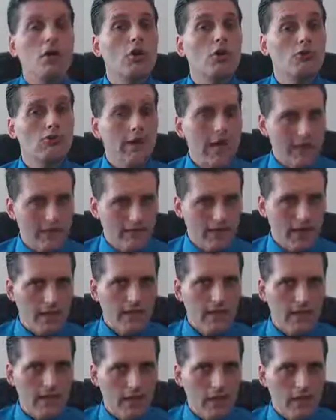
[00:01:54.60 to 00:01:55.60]

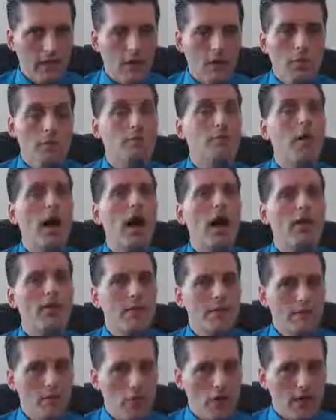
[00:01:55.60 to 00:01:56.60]
corrected by
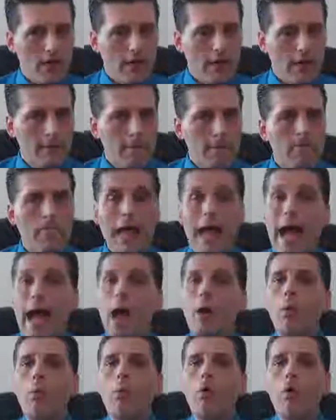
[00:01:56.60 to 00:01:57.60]
the market
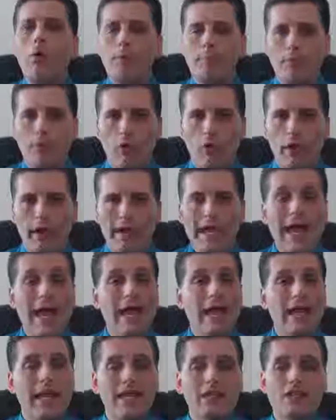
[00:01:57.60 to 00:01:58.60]
at one point,
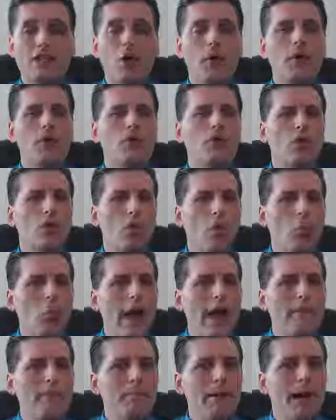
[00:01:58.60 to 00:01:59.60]
and it's going to
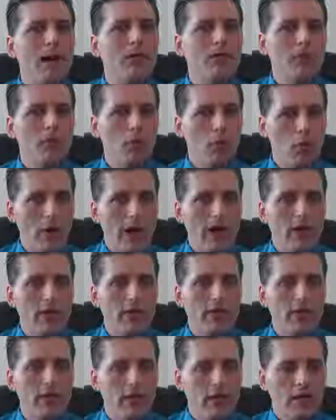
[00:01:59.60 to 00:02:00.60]
wipe out the
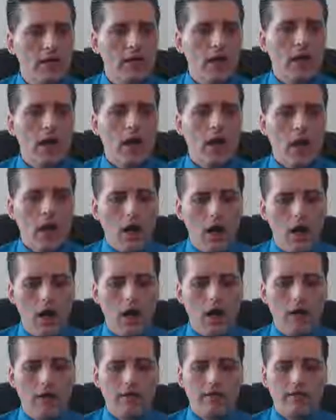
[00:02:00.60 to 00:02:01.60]
wealth
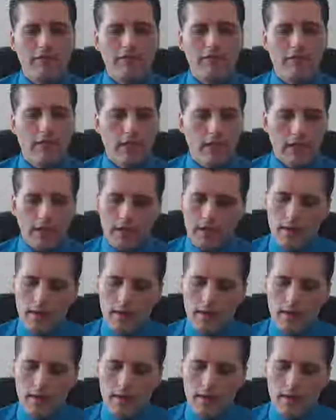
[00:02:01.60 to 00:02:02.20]
of